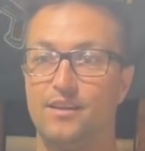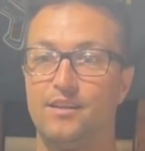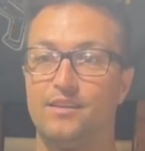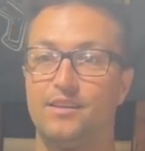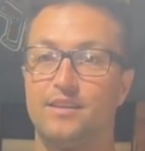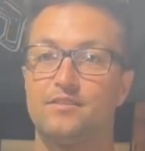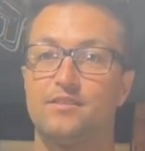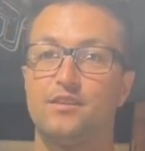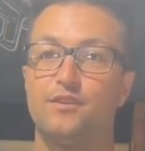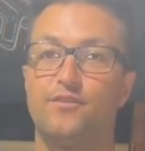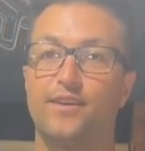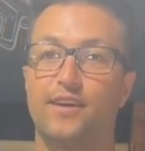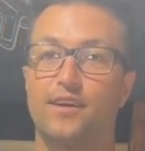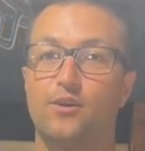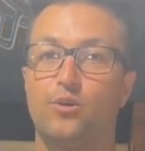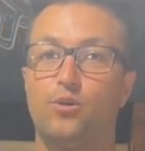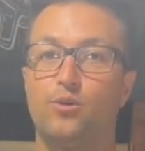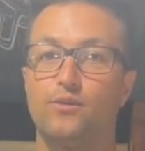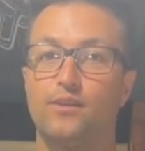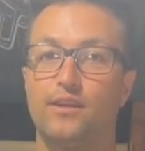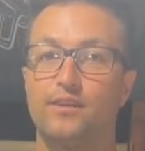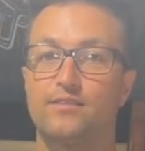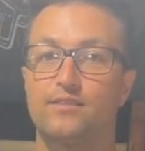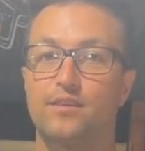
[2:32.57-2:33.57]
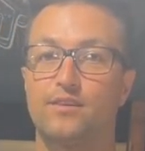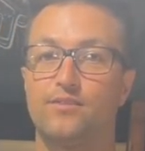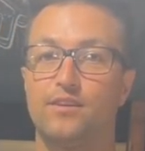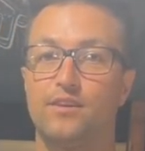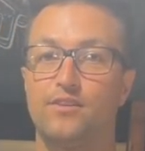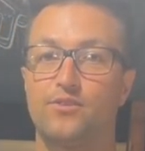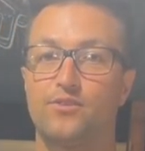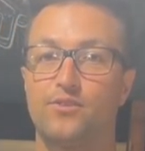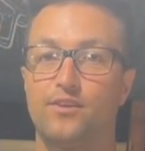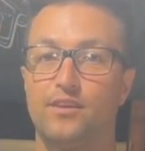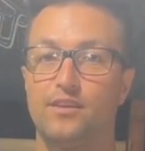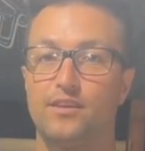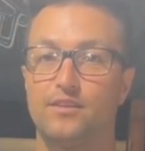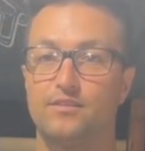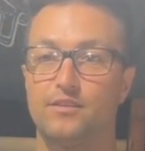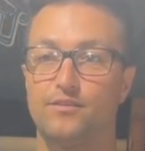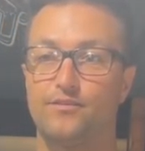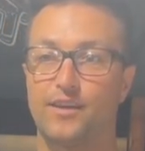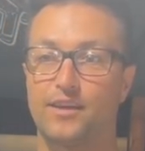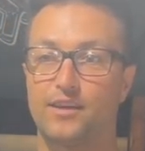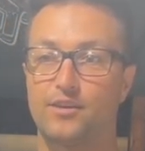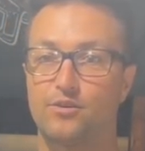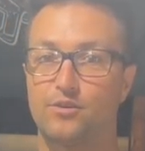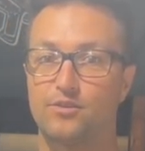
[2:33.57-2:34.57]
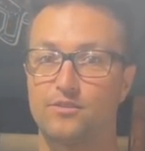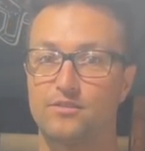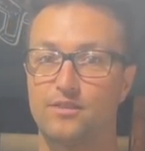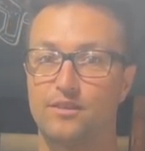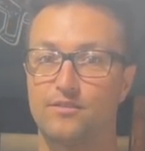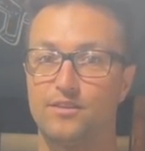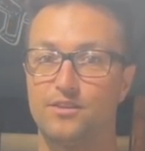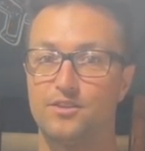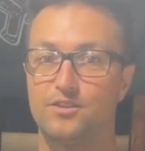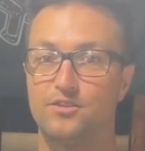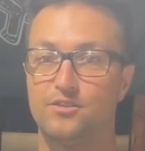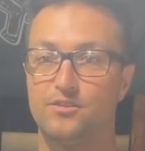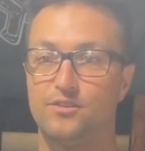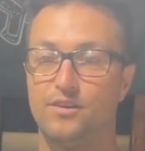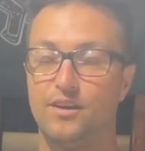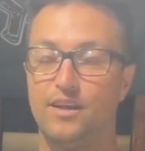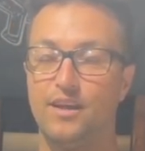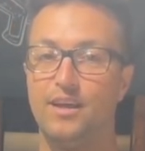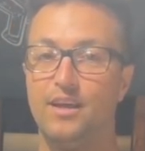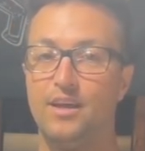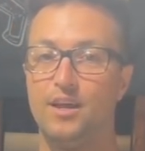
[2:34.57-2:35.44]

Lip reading: Let's see if I can hold that 73. Let's see if I can go 72.